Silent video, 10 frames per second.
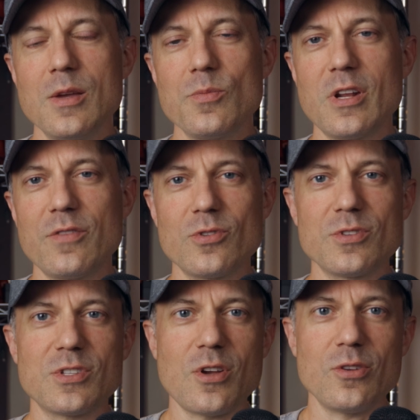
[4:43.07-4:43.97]
But after
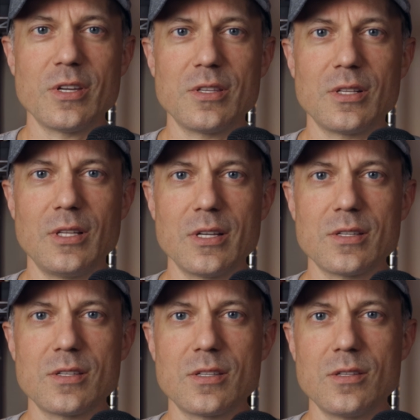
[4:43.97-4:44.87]
installing it, the LUT
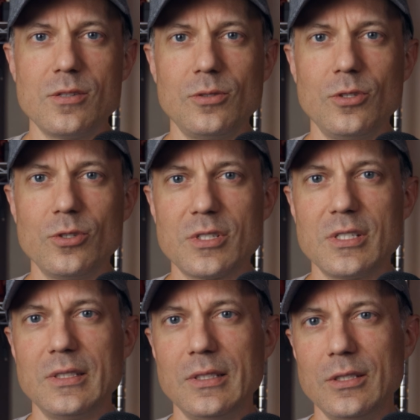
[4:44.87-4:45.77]
still
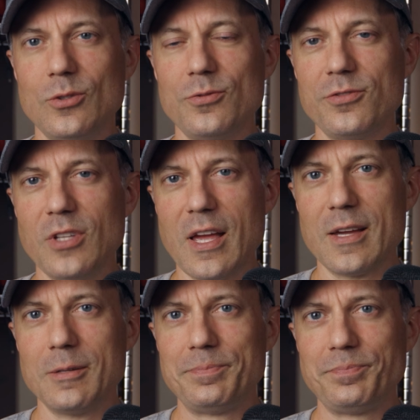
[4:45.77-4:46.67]
looked a little
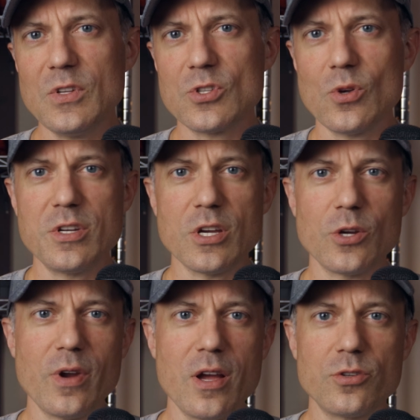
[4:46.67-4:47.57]
flat, so I dug
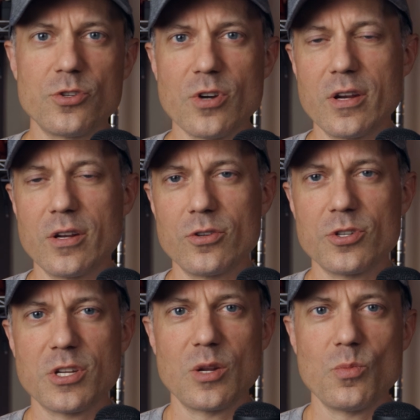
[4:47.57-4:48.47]
around to try to
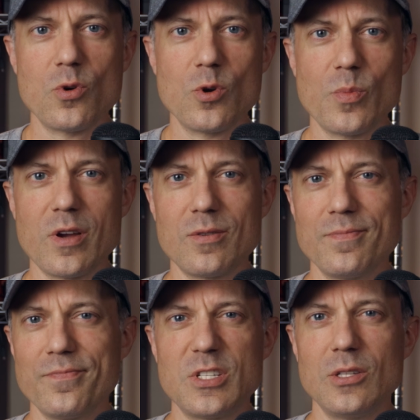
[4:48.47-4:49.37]
understand more about
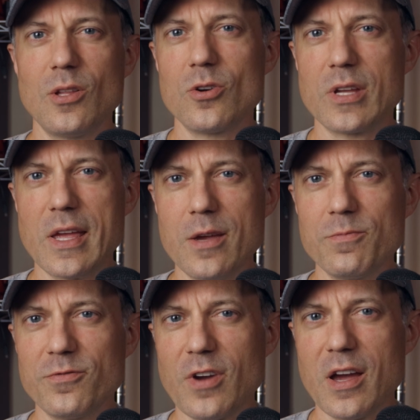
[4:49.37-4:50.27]
D-Log
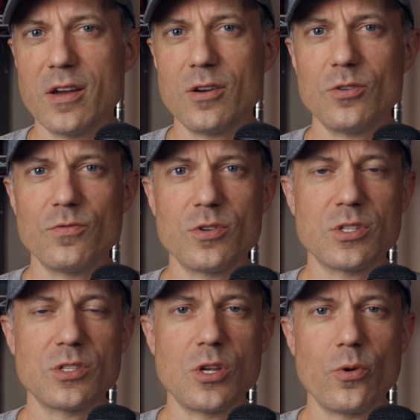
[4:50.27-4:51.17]
M file
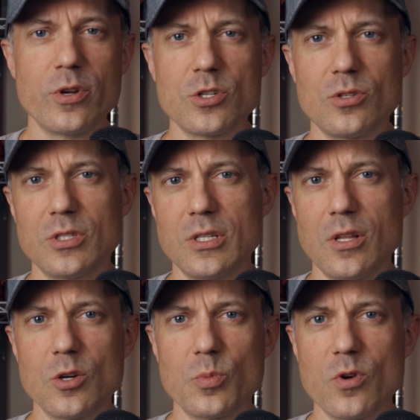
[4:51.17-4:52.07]
versus the original
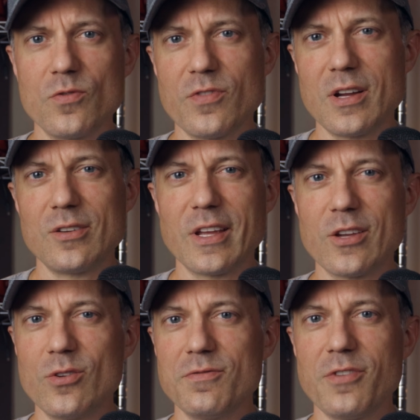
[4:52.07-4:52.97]
D-Log profile, and I
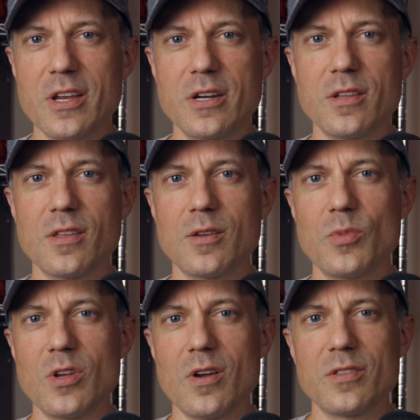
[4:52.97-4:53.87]
couldn't find anything
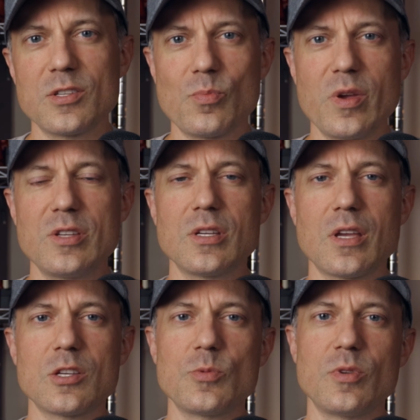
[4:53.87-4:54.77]
beyond this basic
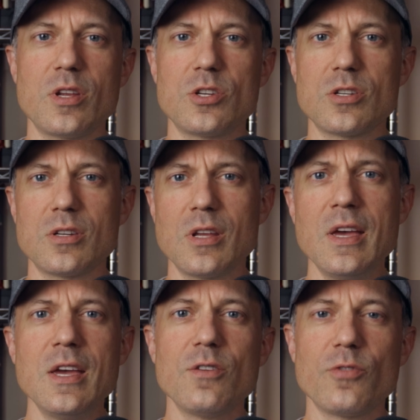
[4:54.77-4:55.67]
explanation
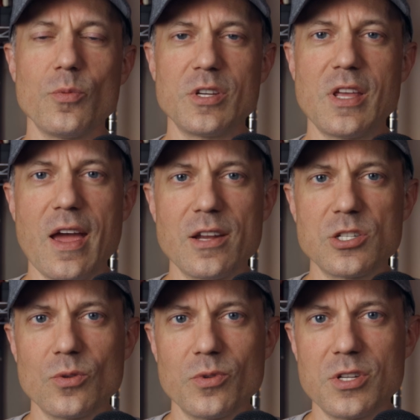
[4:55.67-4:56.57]
from
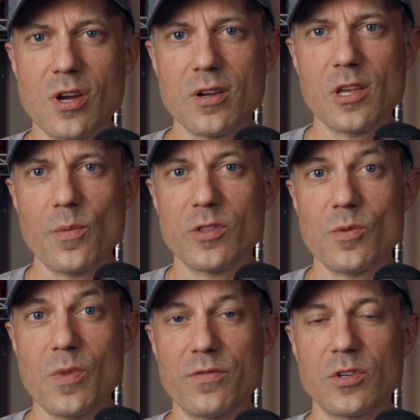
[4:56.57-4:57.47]
Engadget when talking about the
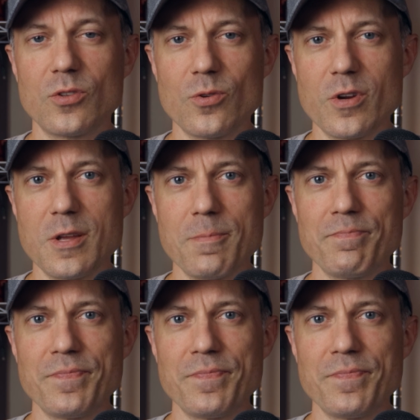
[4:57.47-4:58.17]
Mavic 3.